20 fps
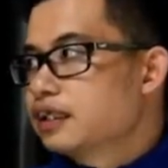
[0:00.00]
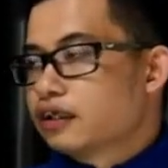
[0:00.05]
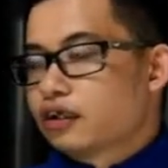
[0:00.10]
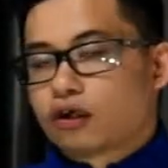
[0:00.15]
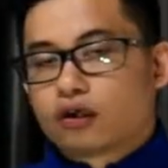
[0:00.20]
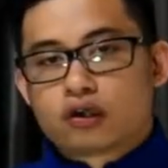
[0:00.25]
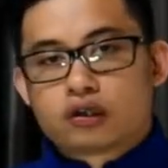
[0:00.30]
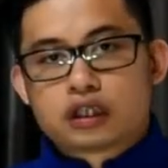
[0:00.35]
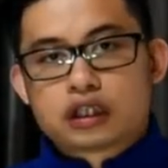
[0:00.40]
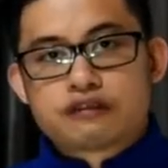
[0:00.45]

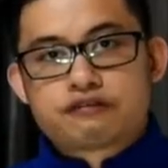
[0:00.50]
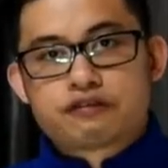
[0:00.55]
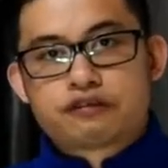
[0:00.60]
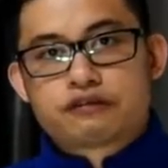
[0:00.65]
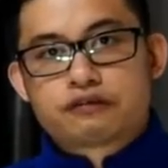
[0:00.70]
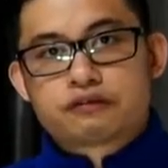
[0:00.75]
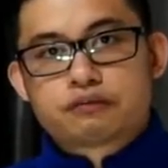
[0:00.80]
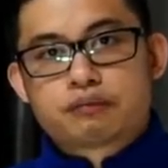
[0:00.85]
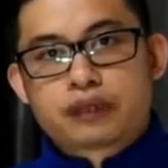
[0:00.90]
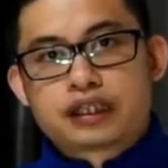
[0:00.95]
Or if
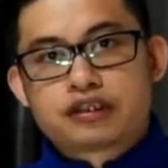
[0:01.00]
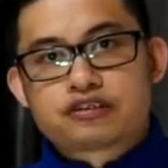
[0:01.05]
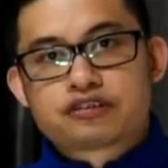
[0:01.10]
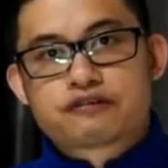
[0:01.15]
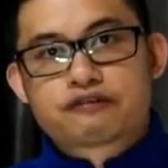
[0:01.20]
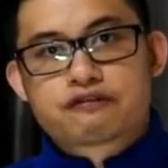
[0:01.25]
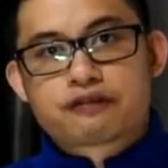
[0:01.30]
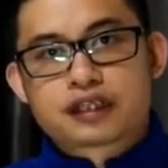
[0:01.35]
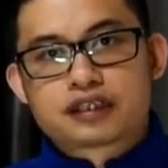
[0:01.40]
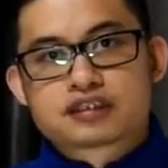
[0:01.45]
you manage
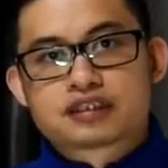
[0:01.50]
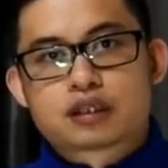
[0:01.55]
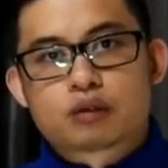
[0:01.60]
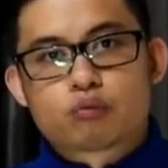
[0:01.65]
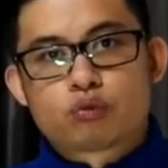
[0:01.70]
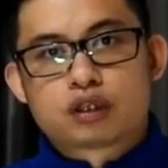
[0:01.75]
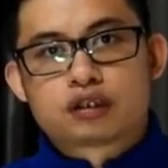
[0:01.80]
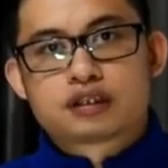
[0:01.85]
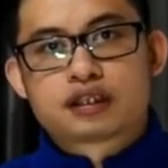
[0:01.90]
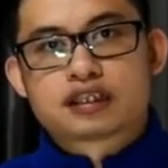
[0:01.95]
to find
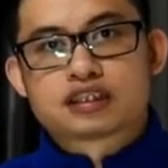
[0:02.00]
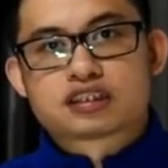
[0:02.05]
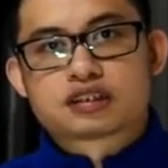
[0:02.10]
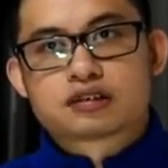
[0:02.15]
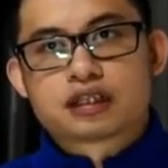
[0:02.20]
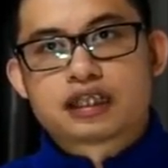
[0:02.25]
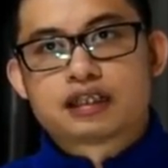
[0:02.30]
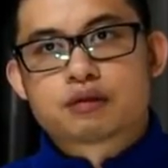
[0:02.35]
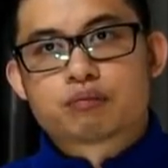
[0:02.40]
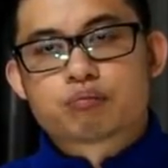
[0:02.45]
someone that's in the